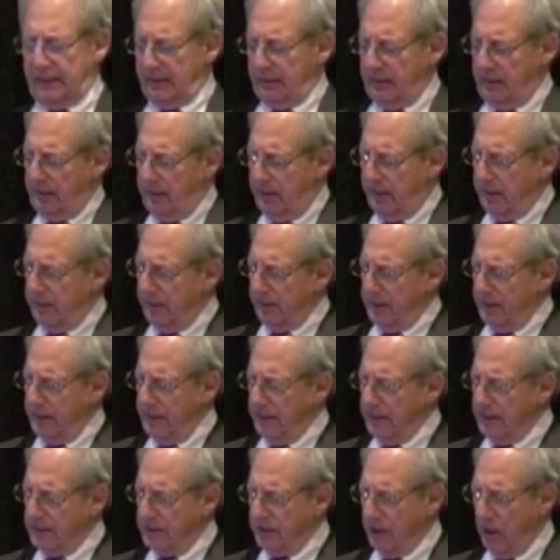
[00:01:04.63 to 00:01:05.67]

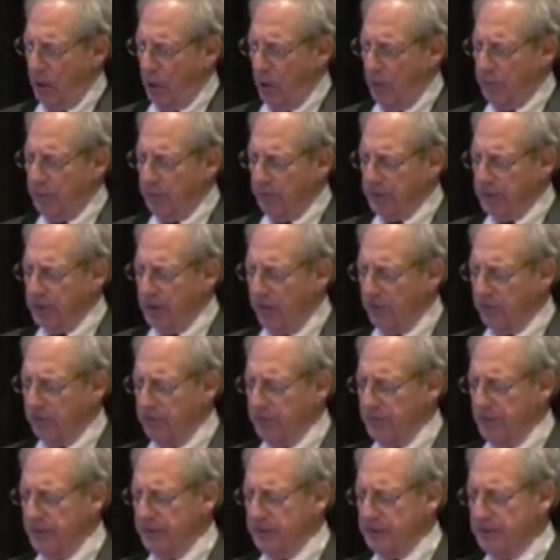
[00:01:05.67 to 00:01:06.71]
is open
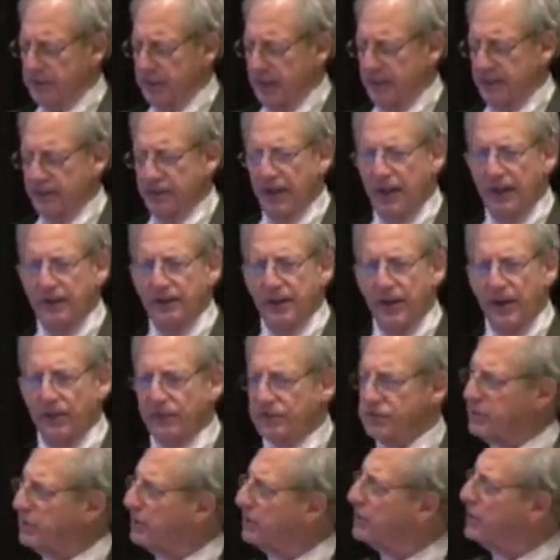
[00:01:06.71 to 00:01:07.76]
government and
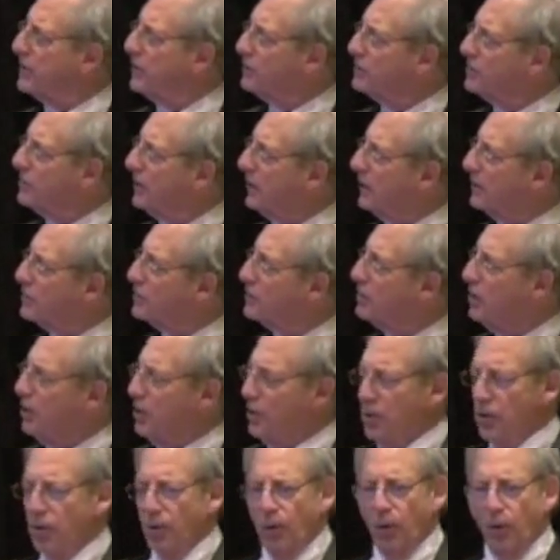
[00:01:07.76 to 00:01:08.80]
health statistics,
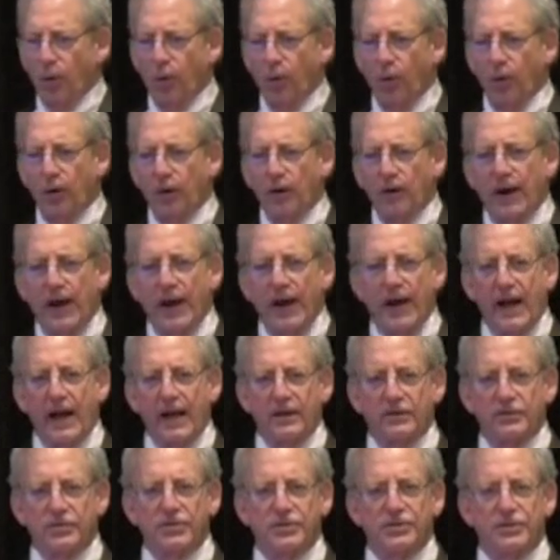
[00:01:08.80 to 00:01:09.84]
or
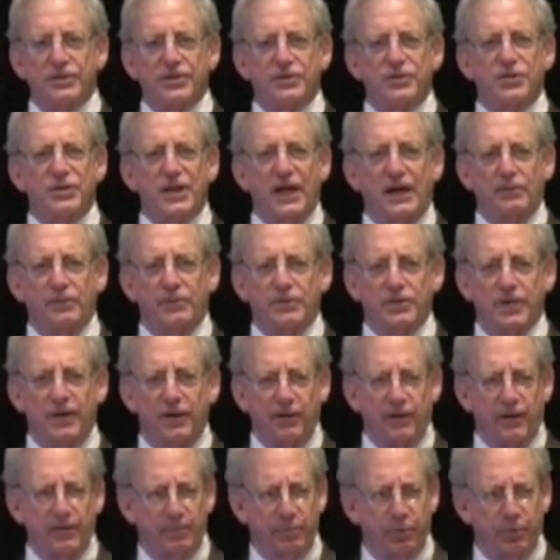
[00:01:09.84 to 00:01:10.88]
as the
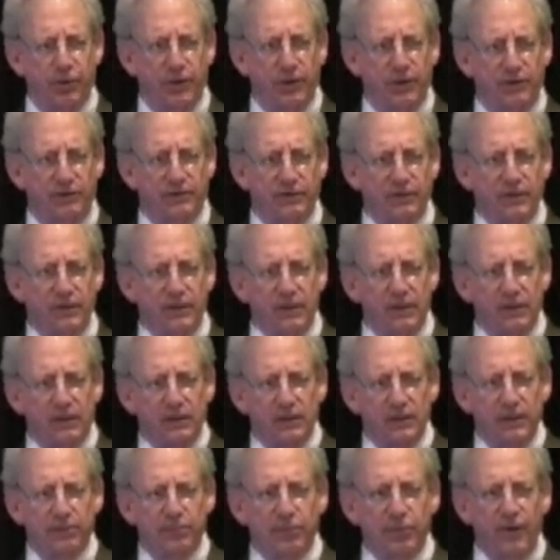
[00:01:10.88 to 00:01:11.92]
secretary put it,
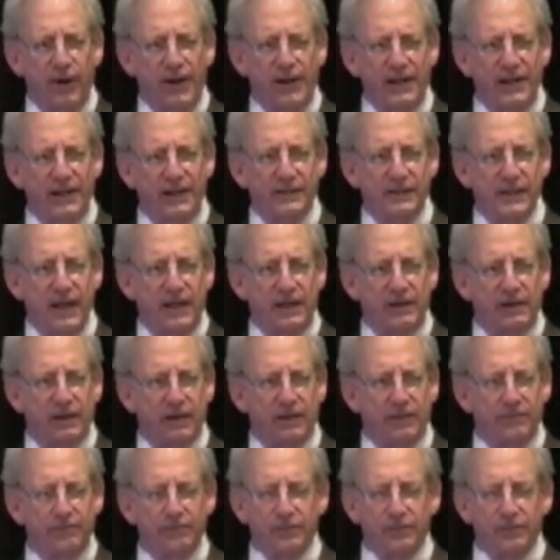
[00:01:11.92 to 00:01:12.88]
liberating data,